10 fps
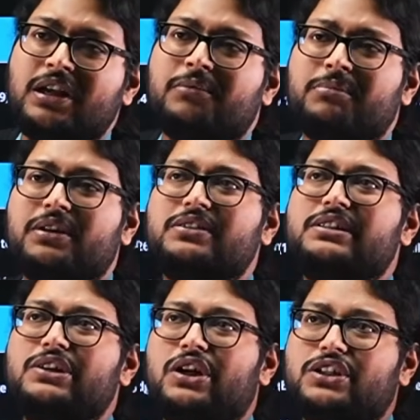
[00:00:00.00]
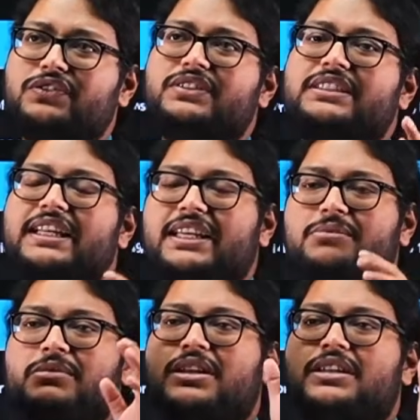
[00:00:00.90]
because a lot of the time
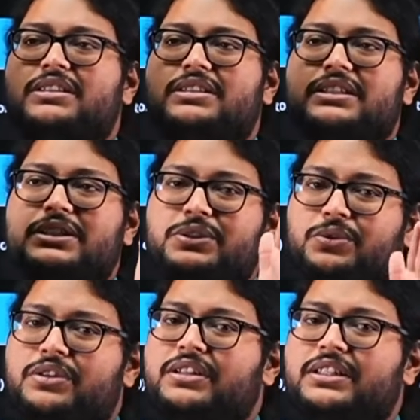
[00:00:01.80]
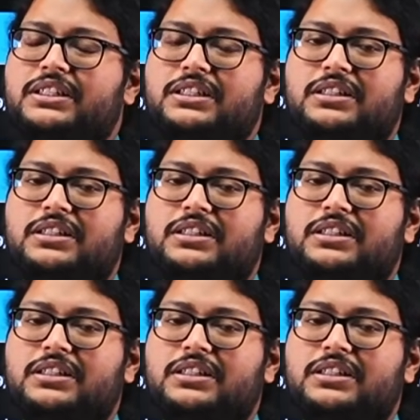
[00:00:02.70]
they don't really